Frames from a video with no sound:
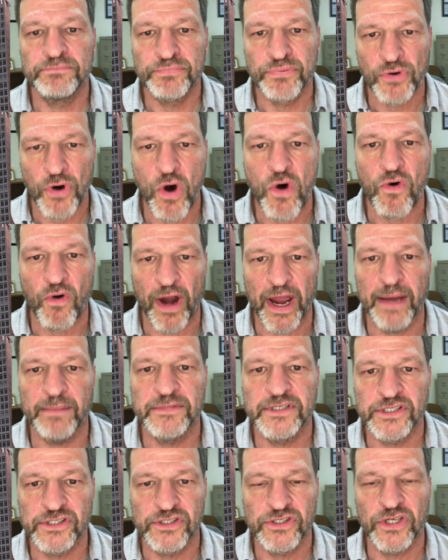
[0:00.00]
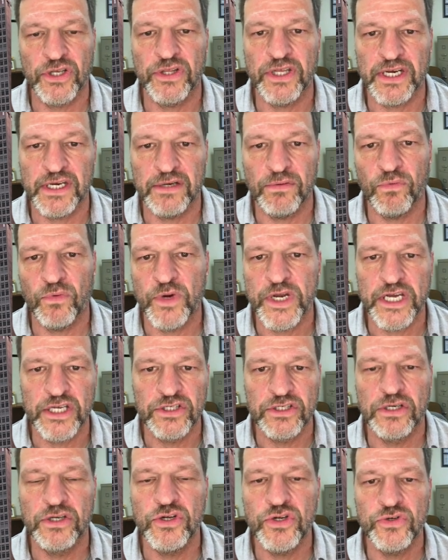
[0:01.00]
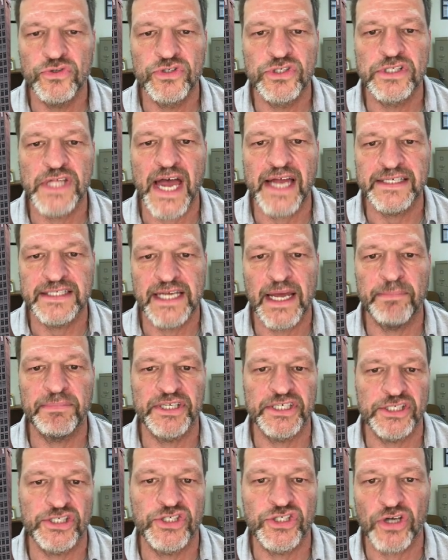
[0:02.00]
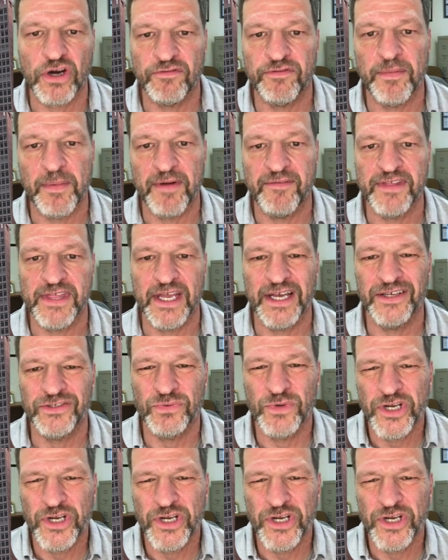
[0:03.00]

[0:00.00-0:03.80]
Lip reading: program so that we can use that template to start from everything else.